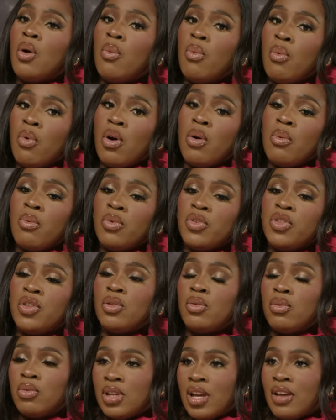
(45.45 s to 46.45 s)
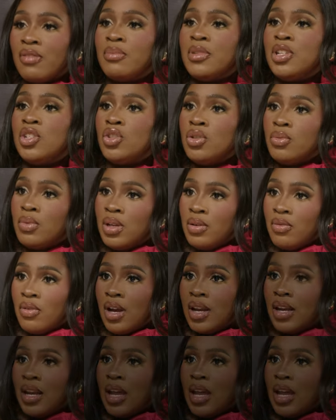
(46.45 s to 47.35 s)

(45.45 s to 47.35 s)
What would the Lord have me doing right